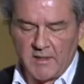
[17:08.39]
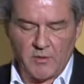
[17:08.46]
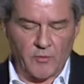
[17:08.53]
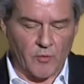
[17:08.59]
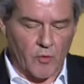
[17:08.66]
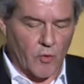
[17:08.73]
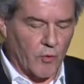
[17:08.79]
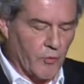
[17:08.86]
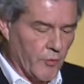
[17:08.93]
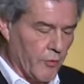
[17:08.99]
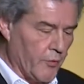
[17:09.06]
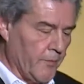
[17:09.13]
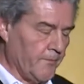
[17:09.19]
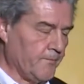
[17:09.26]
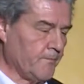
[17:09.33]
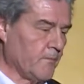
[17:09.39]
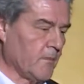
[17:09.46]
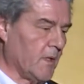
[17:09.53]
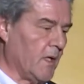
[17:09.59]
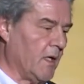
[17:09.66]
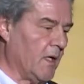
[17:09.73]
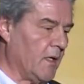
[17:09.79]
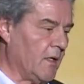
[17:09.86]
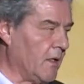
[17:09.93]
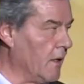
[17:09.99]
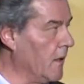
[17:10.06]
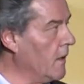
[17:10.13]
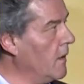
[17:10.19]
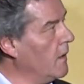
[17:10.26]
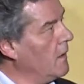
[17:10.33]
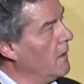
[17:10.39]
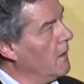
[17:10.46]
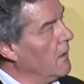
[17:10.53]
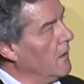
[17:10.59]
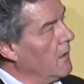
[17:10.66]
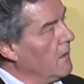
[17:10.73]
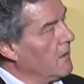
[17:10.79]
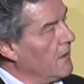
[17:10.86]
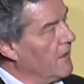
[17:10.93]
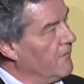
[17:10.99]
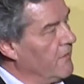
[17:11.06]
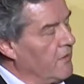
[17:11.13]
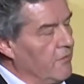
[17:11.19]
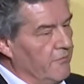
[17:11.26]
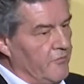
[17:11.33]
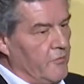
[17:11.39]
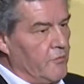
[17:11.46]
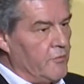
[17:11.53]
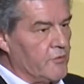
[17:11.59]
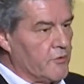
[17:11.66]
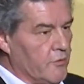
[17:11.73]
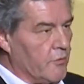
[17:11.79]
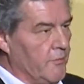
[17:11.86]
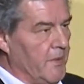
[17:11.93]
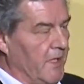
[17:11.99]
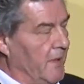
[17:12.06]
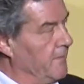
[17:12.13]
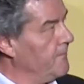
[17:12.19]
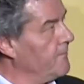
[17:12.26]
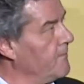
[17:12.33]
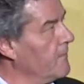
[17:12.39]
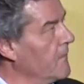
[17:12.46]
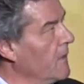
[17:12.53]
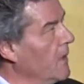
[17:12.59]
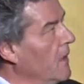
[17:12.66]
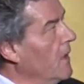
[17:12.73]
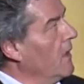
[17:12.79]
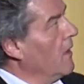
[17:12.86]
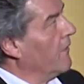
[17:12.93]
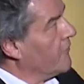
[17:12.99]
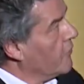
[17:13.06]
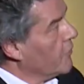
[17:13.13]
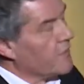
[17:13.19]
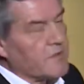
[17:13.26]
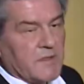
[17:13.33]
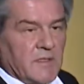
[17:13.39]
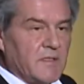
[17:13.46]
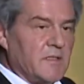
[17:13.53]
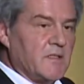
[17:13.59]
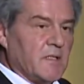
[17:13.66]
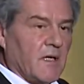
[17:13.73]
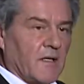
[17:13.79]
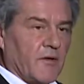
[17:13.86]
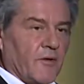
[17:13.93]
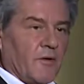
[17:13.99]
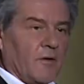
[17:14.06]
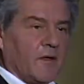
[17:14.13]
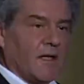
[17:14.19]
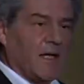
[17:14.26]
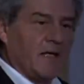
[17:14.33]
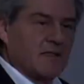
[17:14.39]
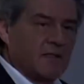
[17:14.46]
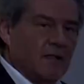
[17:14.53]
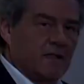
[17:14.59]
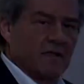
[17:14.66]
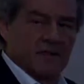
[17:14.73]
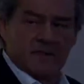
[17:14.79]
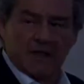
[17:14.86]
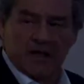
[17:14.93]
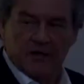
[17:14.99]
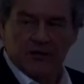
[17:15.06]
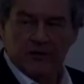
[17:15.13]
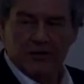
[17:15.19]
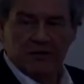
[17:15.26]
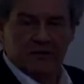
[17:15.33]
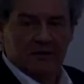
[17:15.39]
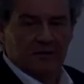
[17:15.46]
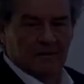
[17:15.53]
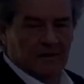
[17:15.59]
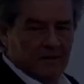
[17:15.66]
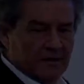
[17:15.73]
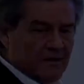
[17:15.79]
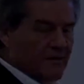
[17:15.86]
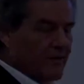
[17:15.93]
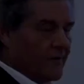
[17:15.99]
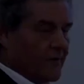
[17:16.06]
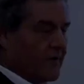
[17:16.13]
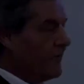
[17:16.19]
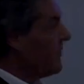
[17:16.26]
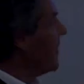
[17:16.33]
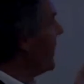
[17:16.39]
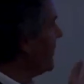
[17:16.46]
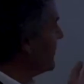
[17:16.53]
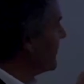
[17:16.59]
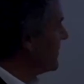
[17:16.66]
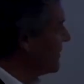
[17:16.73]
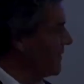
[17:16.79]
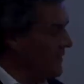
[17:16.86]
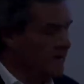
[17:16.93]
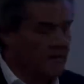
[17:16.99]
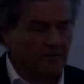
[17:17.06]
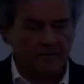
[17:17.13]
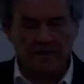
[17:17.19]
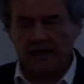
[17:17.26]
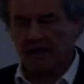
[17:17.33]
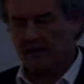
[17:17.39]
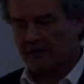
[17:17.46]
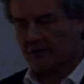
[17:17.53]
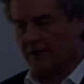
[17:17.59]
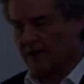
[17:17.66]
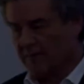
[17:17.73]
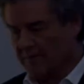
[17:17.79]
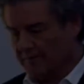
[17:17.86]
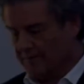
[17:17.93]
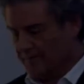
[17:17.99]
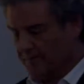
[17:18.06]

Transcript: on a corner and giving the views to the bay. Of course, this is like a classic standard. It's a liver house, SOM.